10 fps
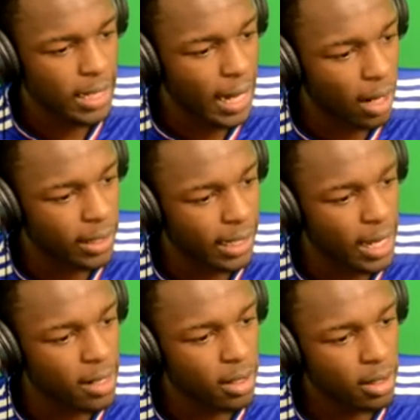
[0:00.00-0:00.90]
now and
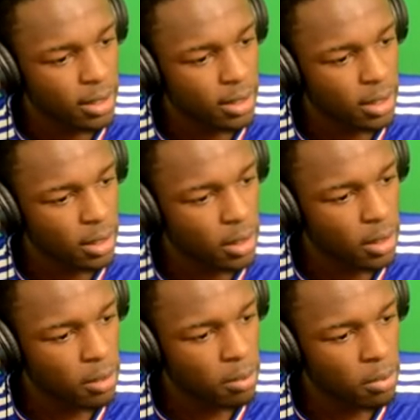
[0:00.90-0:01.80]
again.
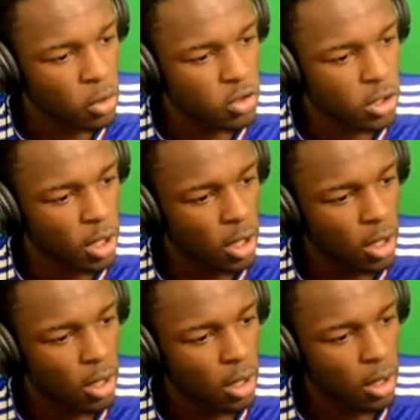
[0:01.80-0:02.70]
Musa.
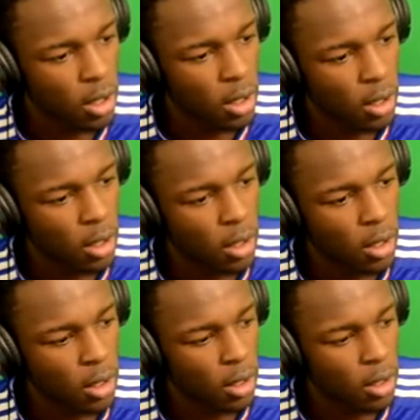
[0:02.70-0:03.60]

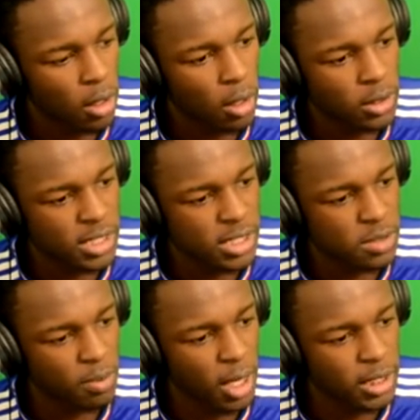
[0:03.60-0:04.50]
Oh, this
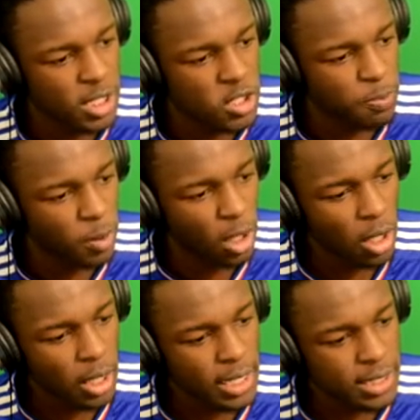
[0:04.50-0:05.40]
is Martins,
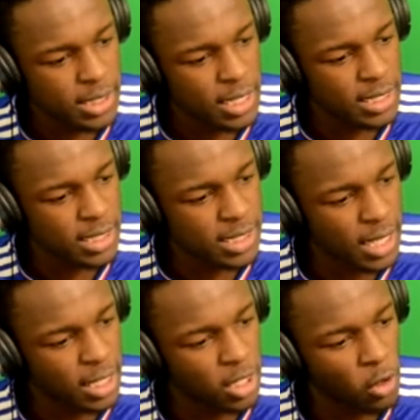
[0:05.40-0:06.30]
but he sees
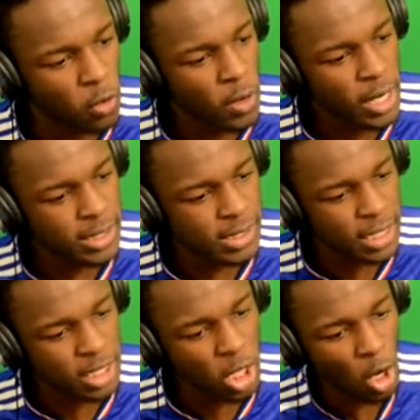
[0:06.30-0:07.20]
Ezekiel.
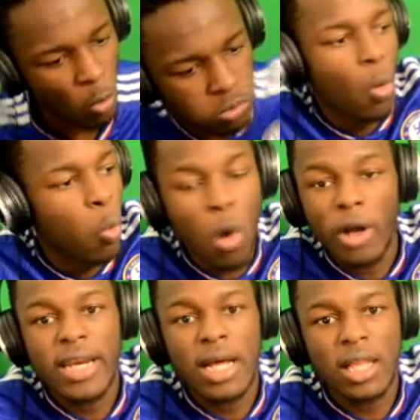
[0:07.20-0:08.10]
Ezekiel!
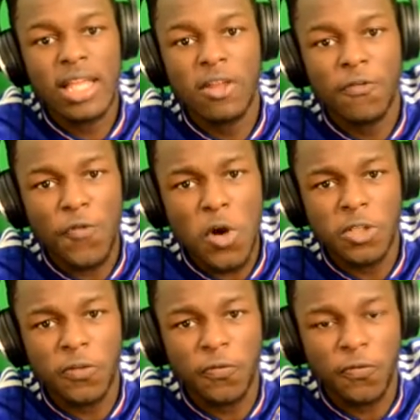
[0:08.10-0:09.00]
1-0 in the
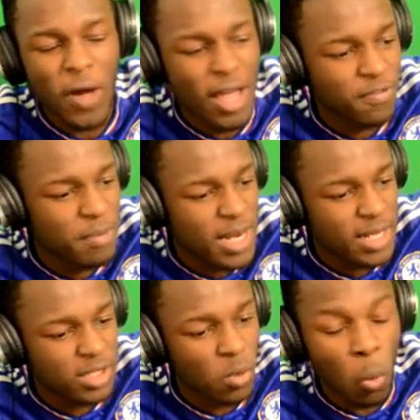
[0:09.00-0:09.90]
first 5
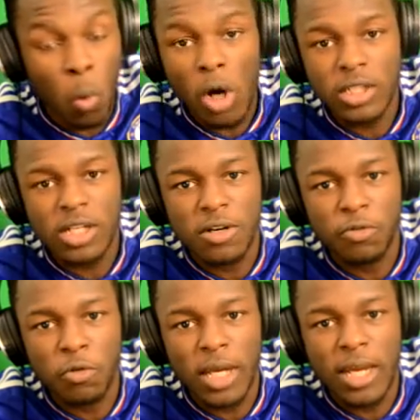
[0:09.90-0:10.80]
minutes. What a
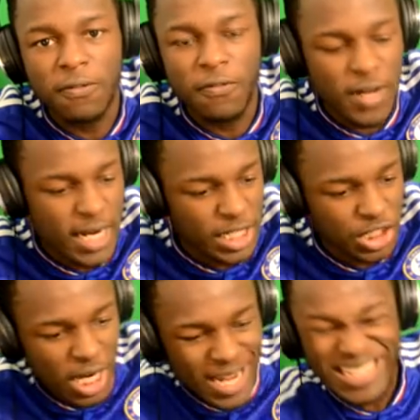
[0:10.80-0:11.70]
freaking
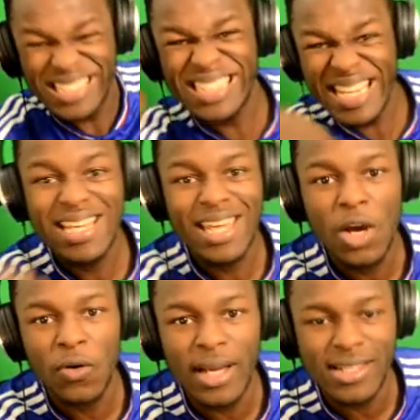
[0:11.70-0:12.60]
finish.
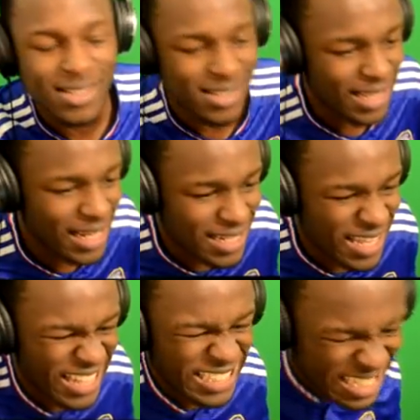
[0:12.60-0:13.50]
Ezekiel gets us in
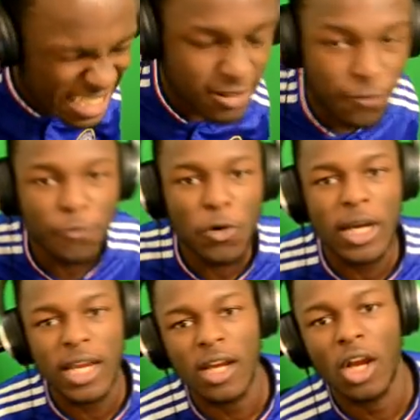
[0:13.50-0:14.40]
there. Let's
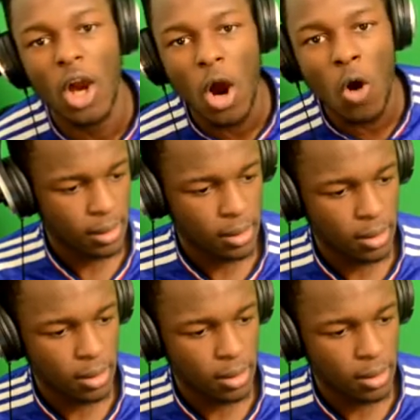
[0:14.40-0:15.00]
freaking go.